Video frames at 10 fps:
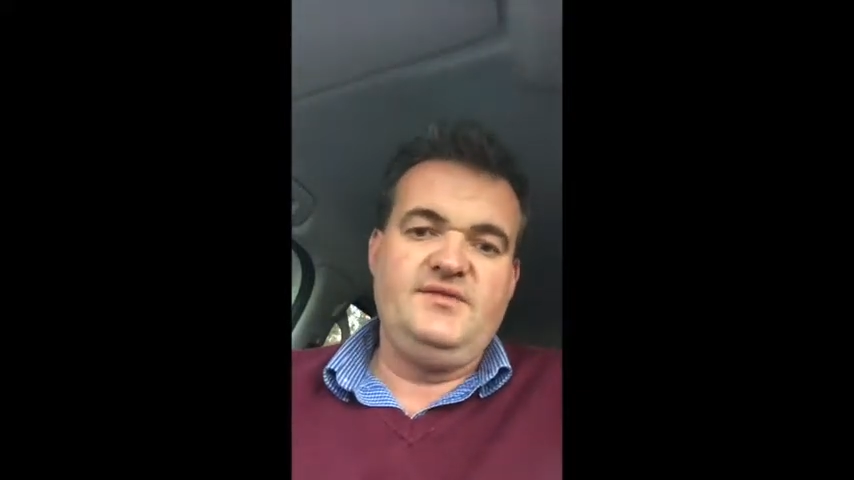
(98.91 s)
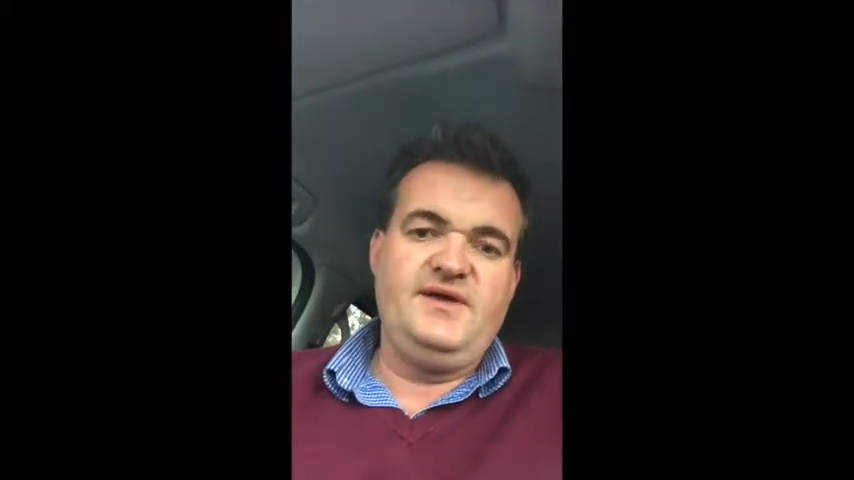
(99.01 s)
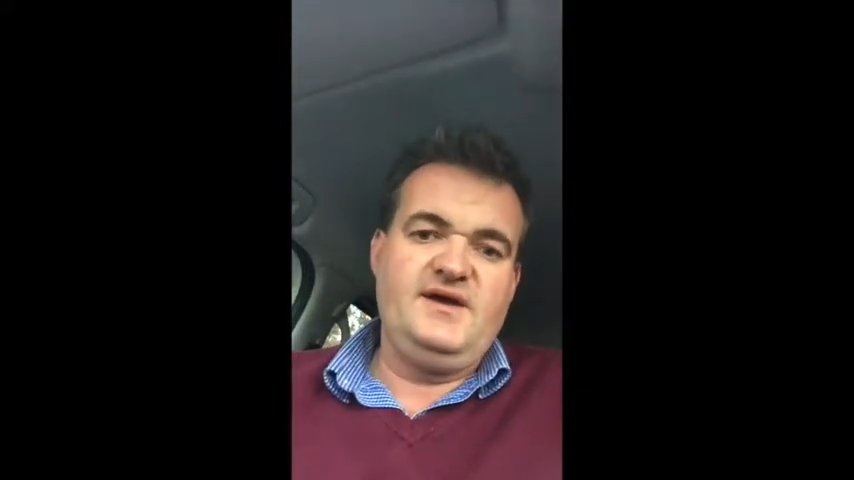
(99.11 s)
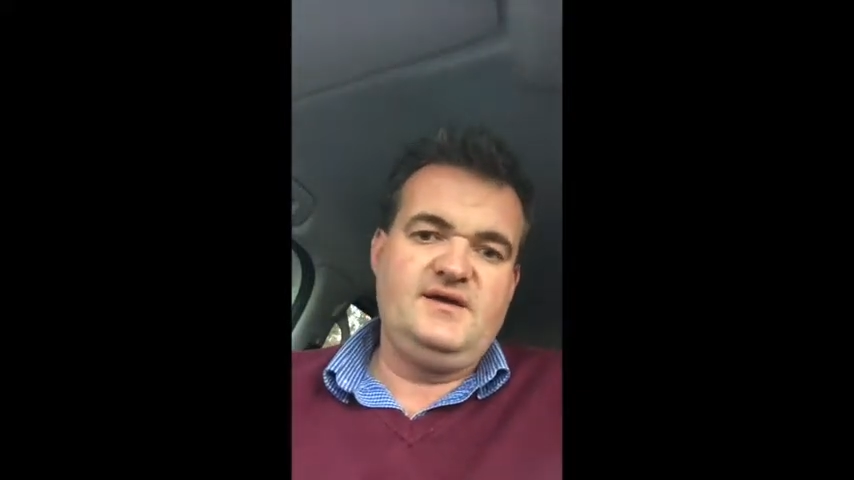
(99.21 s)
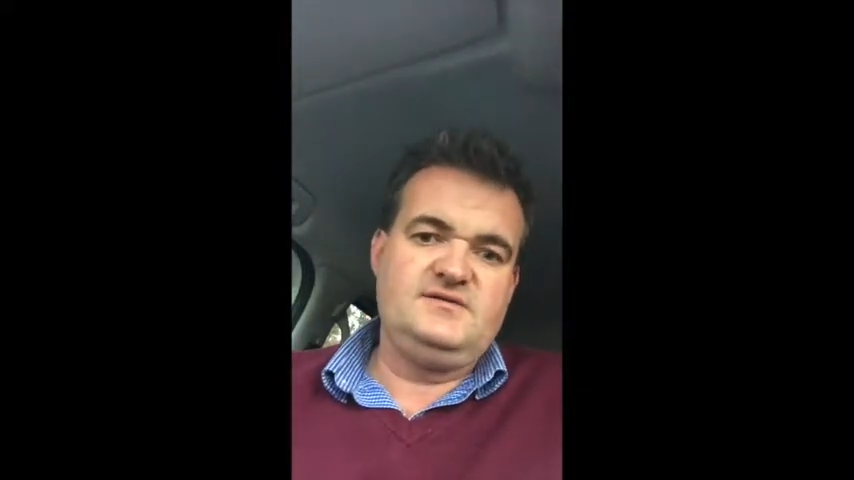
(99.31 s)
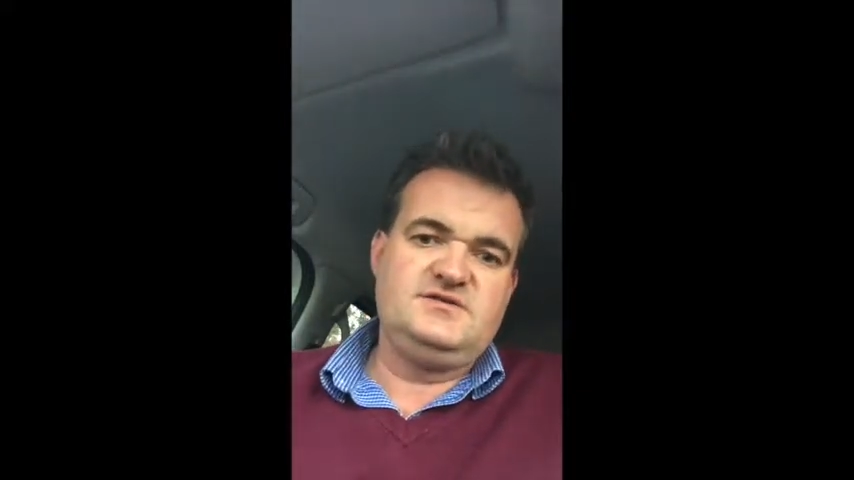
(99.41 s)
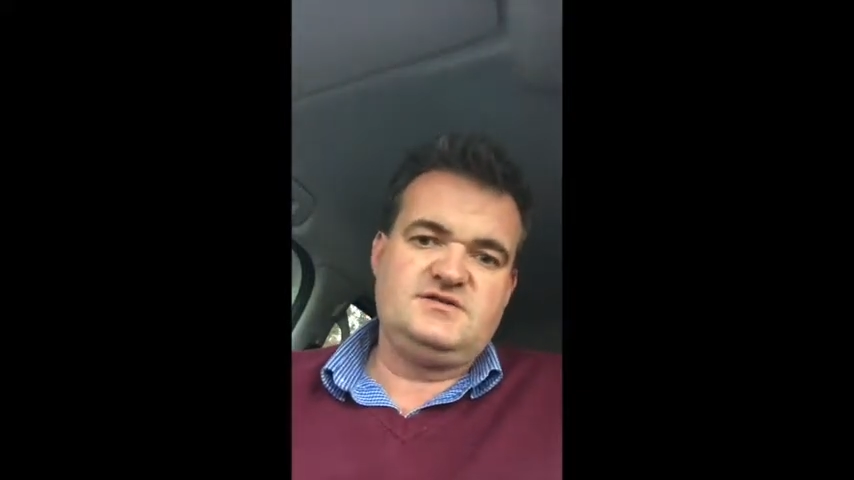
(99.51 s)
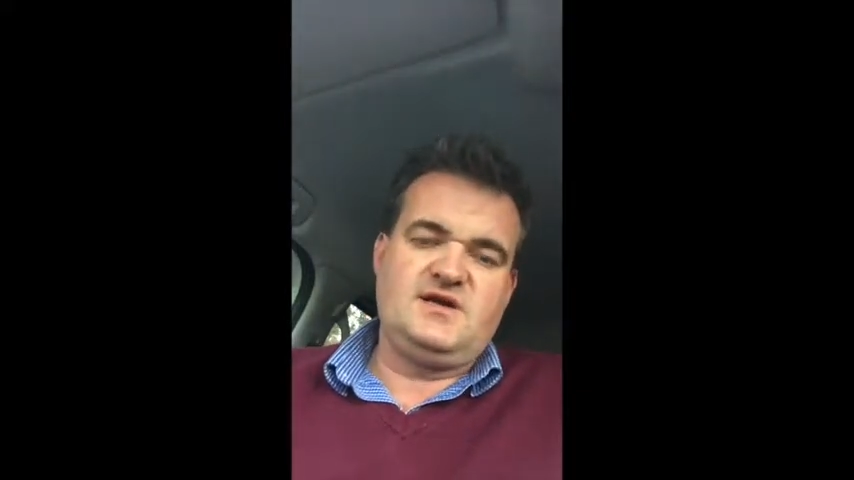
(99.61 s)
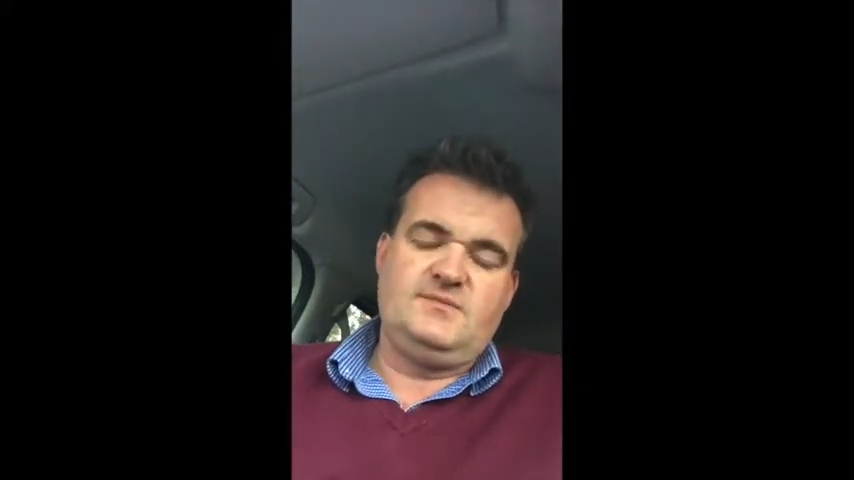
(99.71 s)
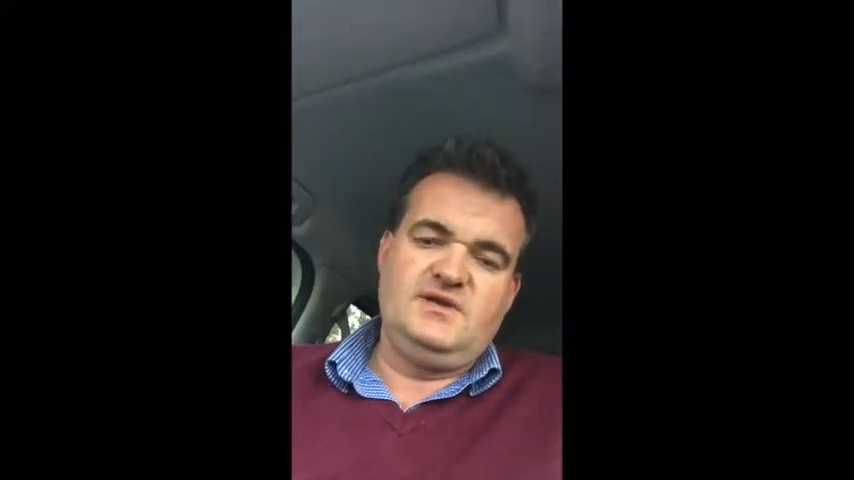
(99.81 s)
and then
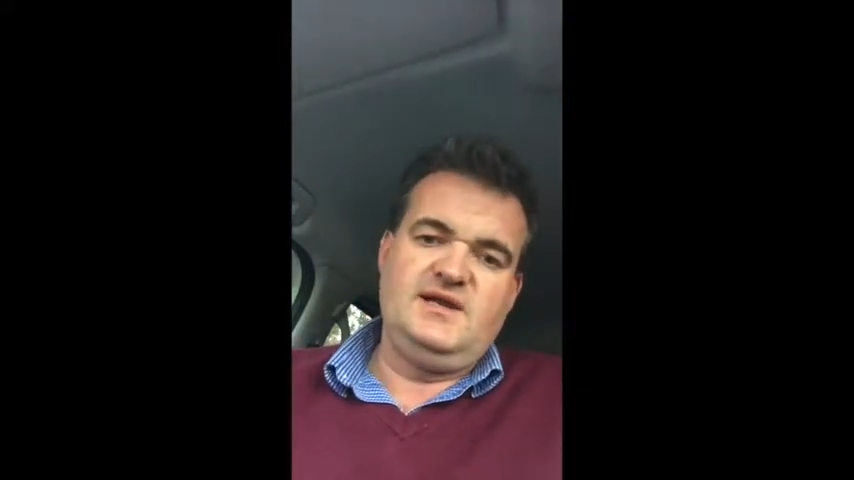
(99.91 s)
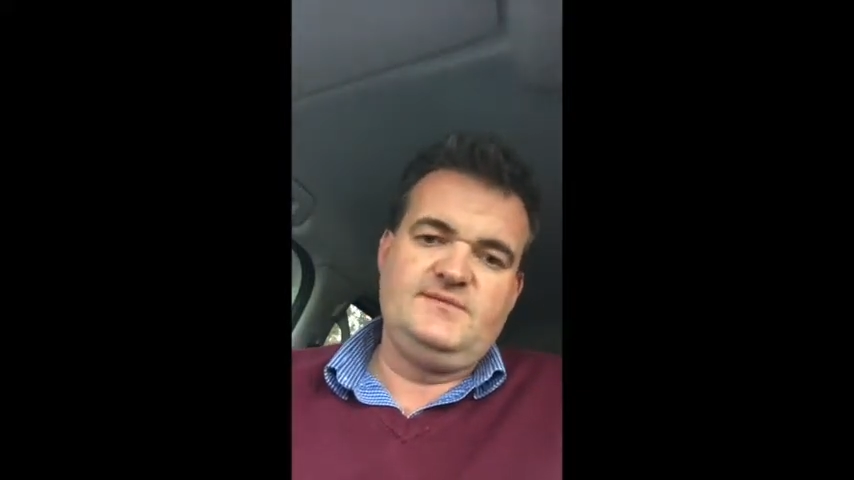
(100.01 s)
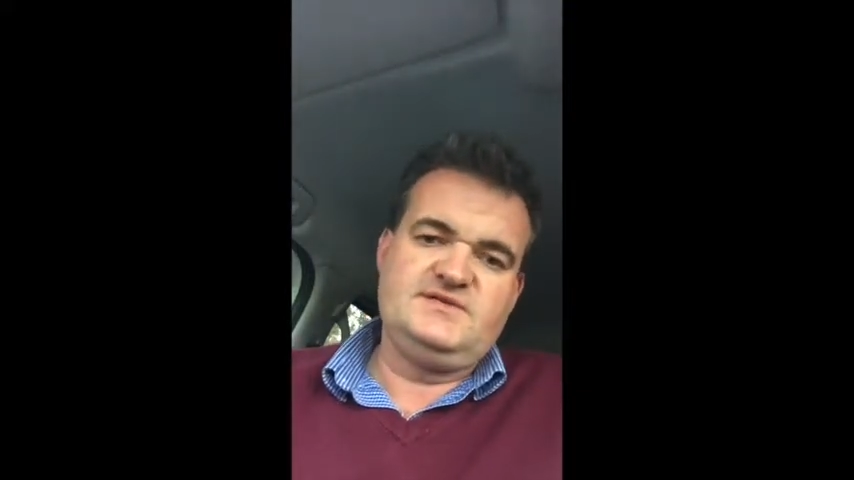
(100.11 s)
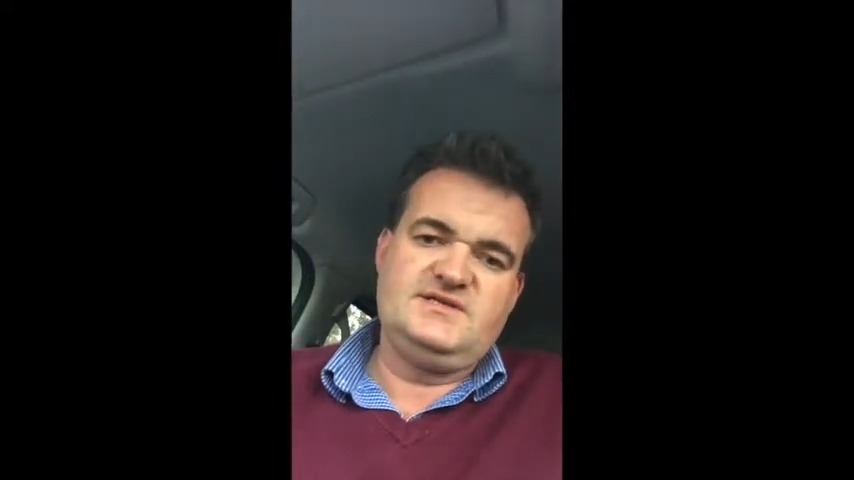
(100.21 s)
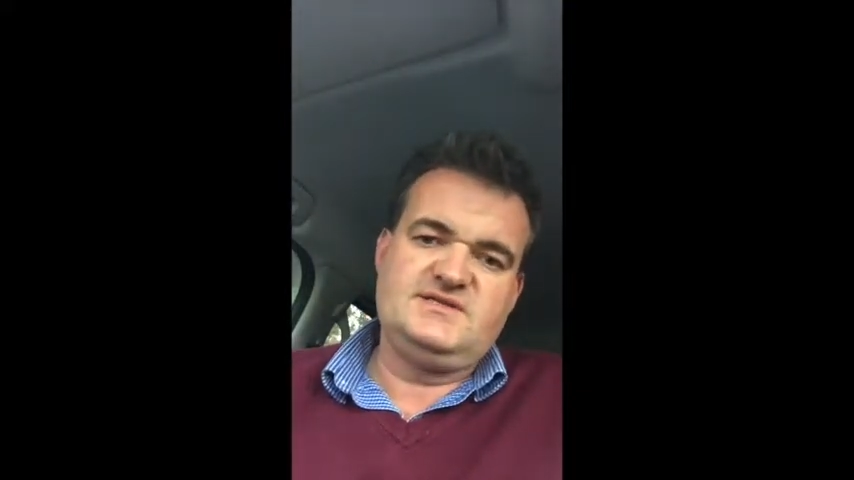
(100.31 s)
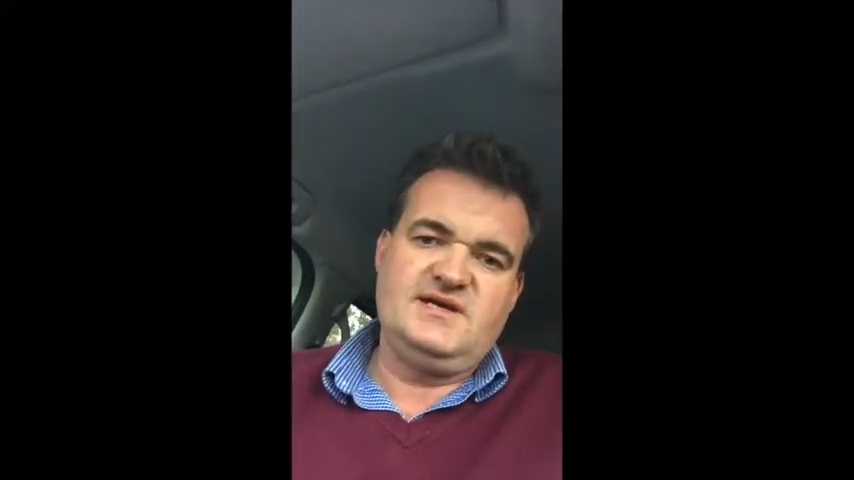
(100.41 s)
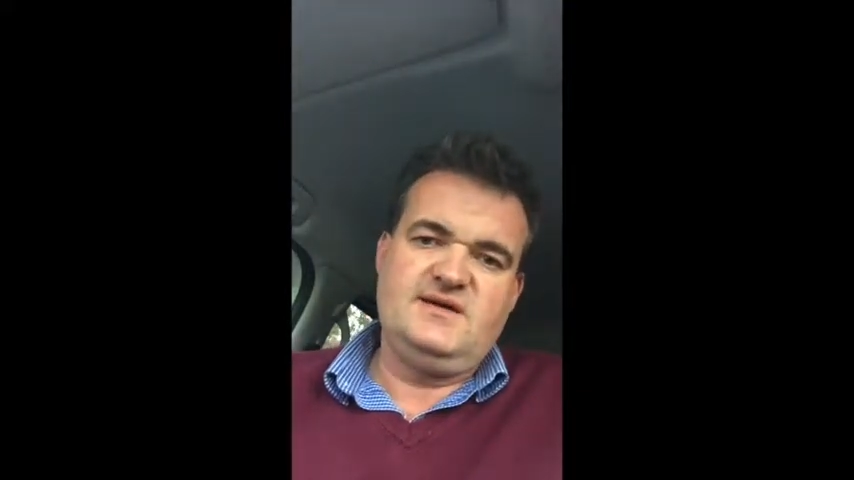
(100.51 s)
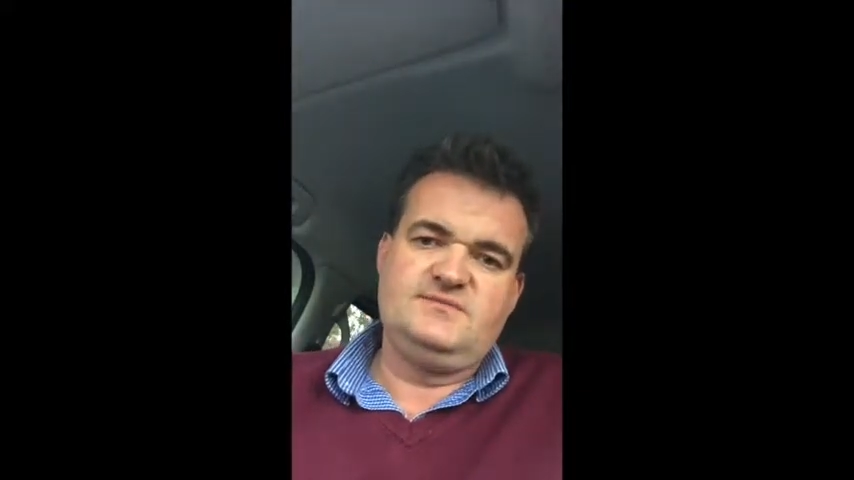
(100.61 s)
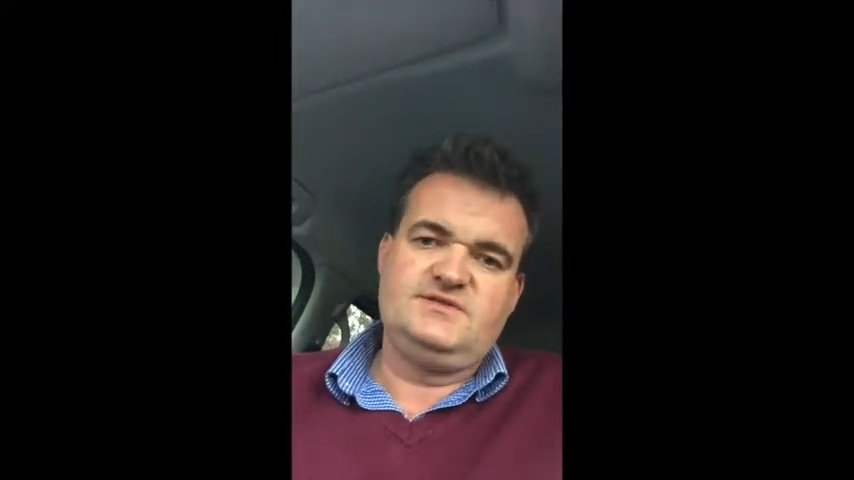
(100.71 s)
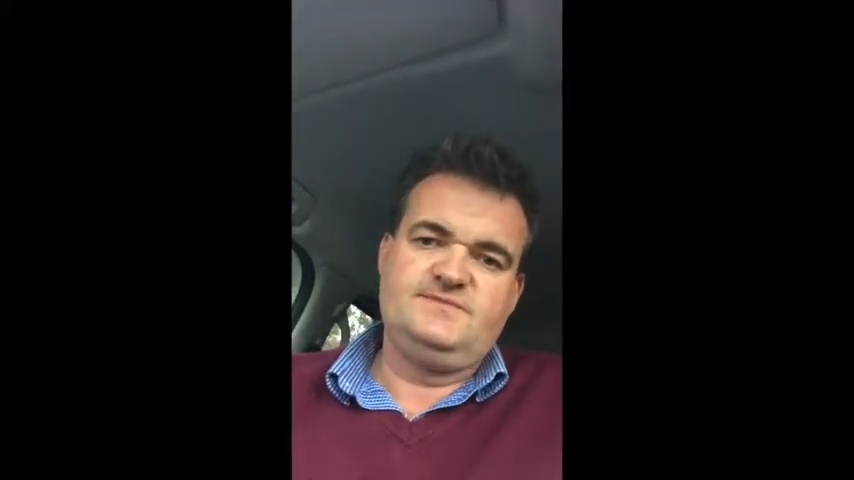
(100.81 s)
just a couple of limbs
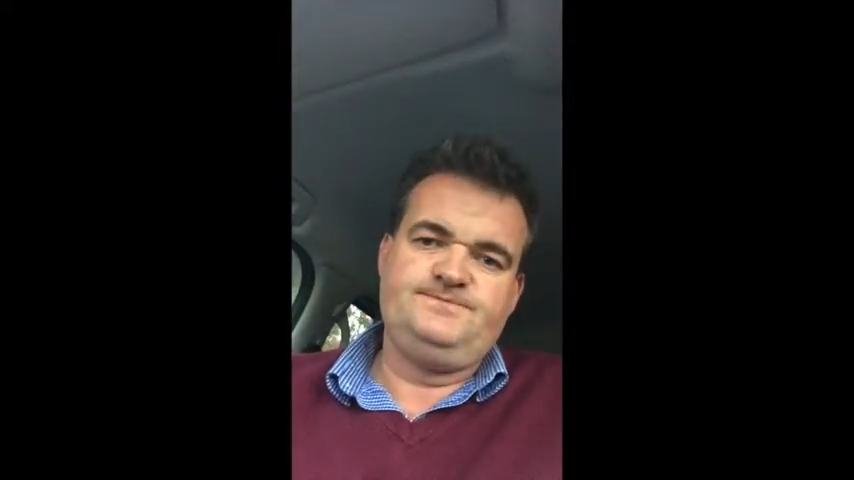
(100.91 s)
exams.